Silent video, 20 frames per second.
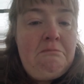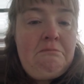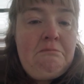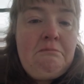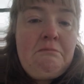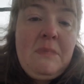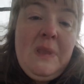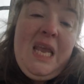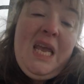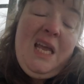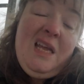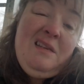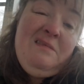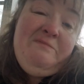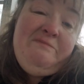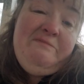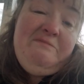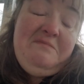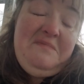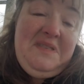Yeah,
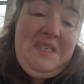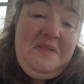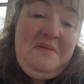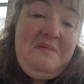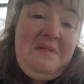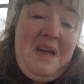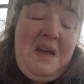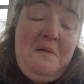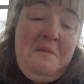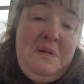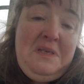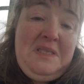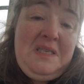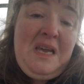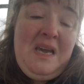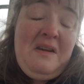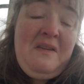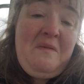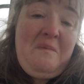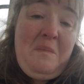so that was
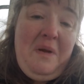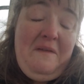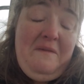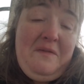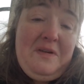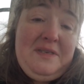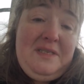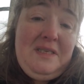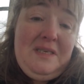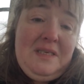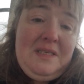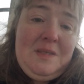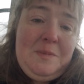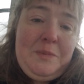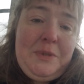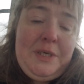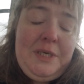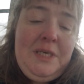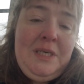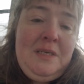kind of my first
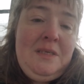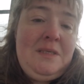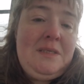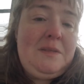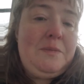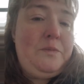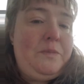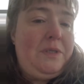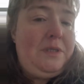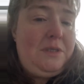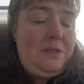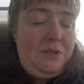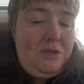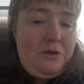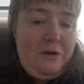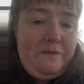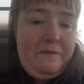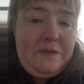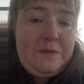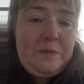experience with
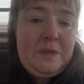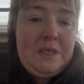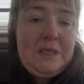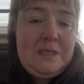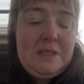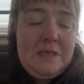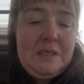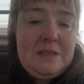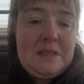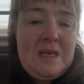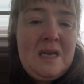Jehovah's Witnesses.